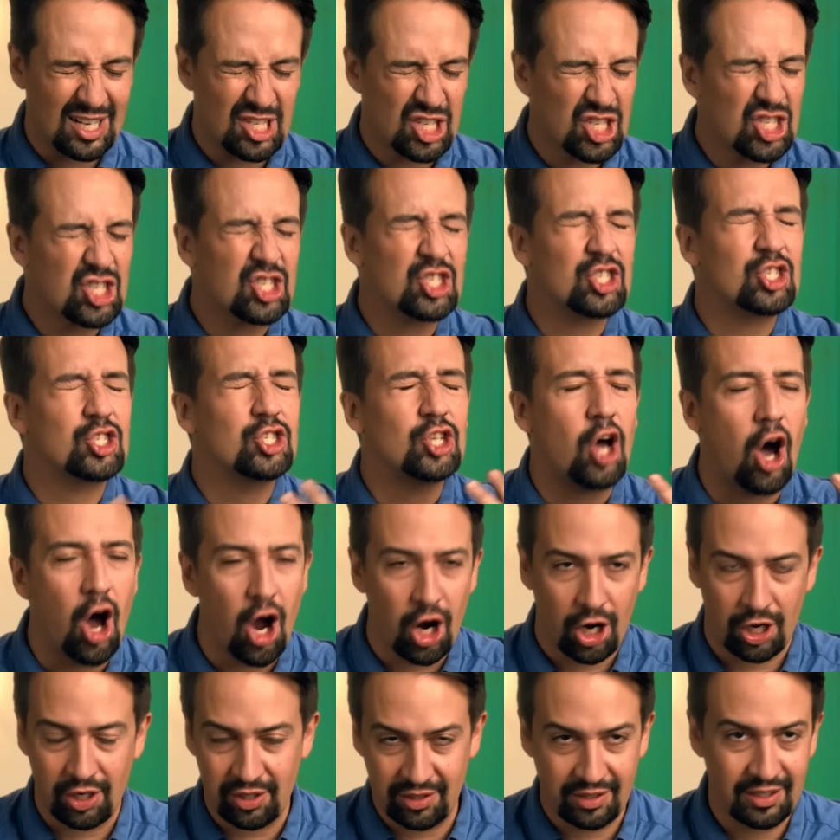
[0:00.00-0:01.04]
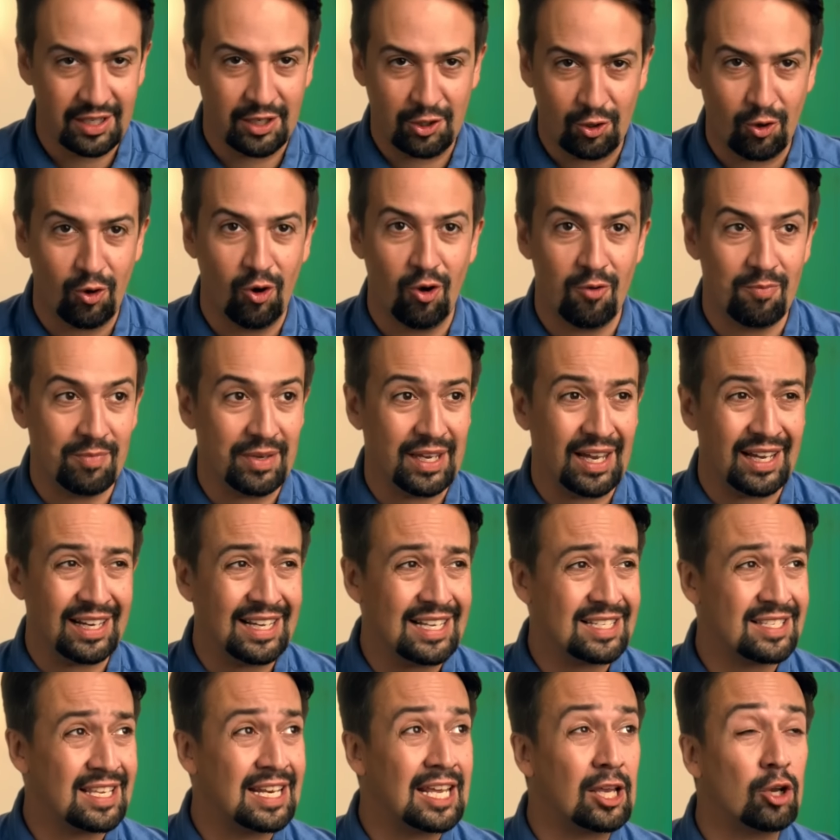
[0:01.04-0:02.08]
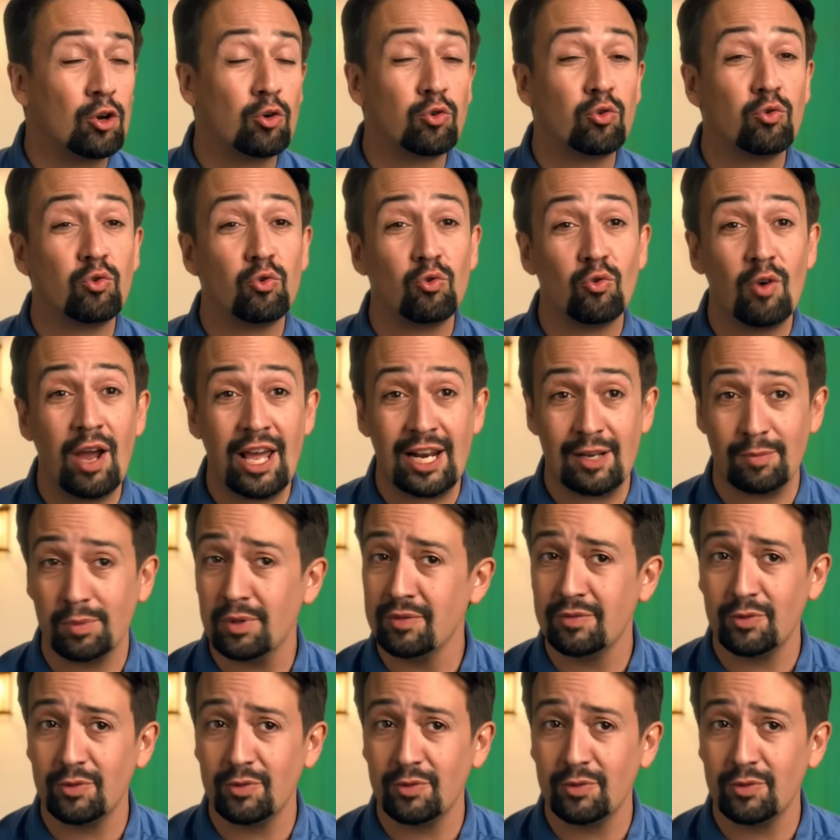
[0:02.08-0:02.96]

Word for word: a star in Colombia, and he has an incredible